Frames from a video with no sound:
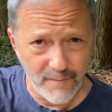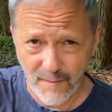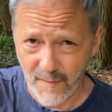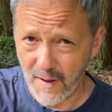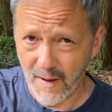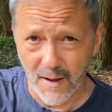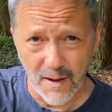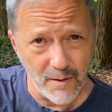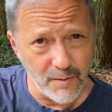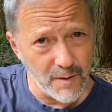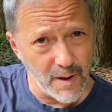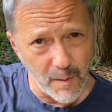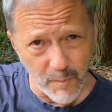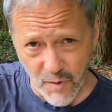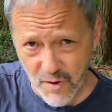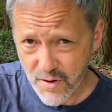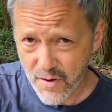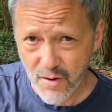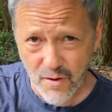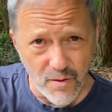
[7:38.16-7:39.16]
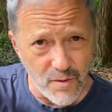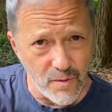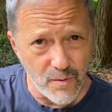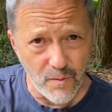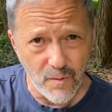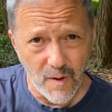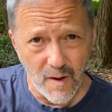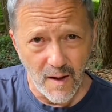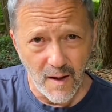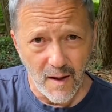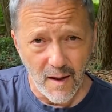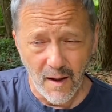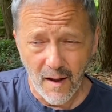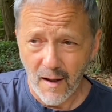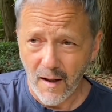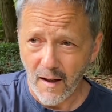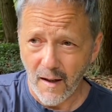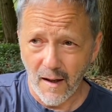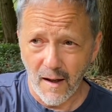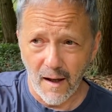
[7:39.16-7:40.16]
you know, number 2
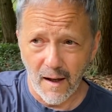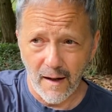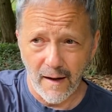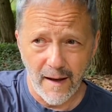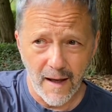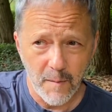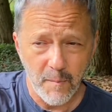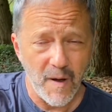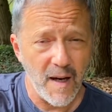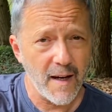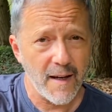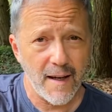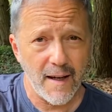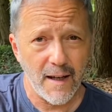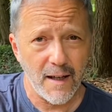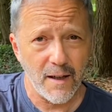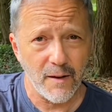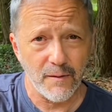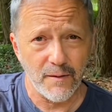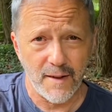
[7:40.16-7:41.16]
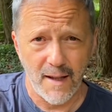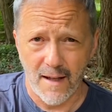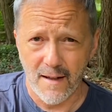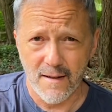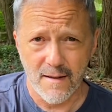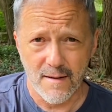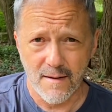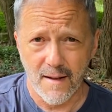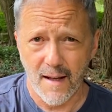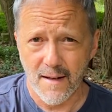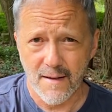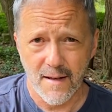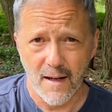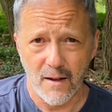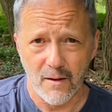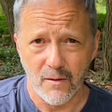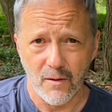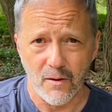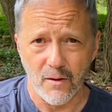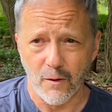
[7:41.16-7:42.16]
and head back out. That's
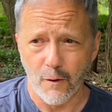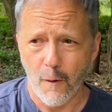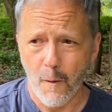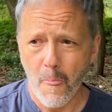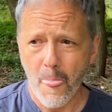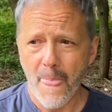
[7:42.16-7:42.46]
how long."